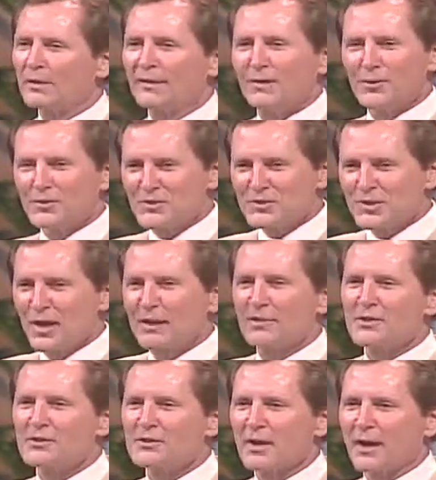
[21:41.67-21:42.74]
I was the only
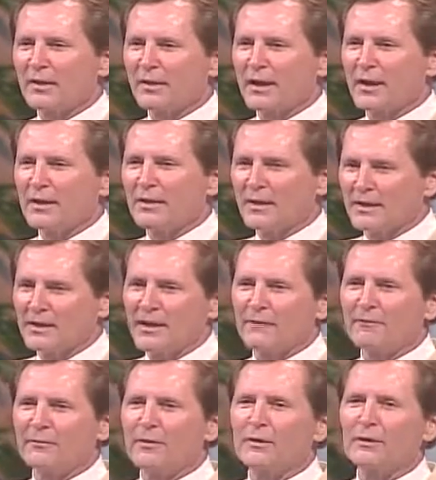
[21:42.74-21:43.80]
one who sat
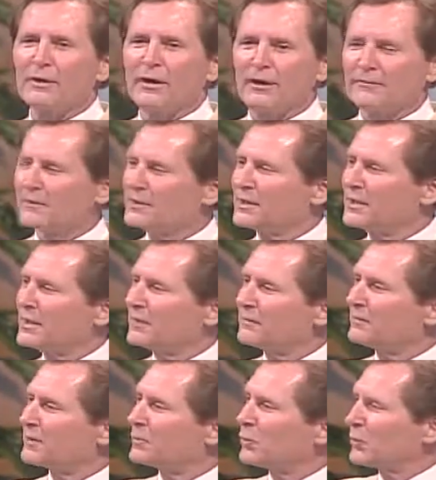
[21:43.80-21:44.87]
on the sideline and
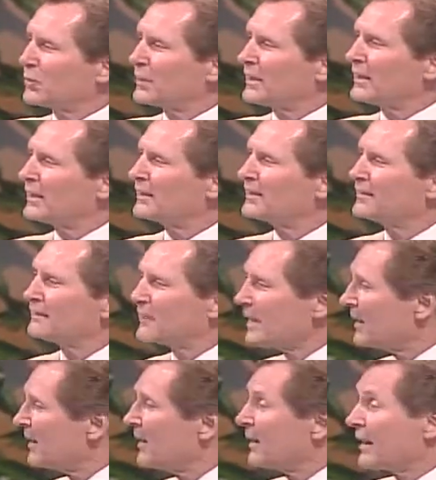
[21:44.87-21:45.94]
never, ever did he
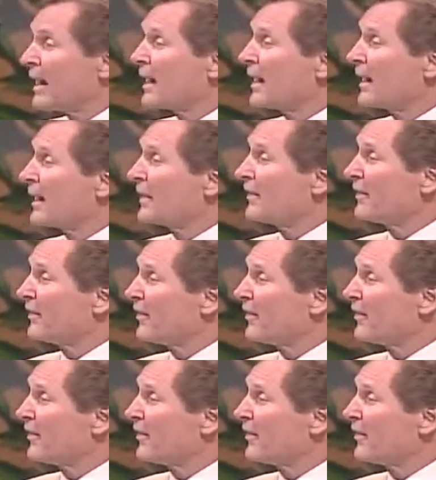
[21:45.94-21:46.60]
ever put me in.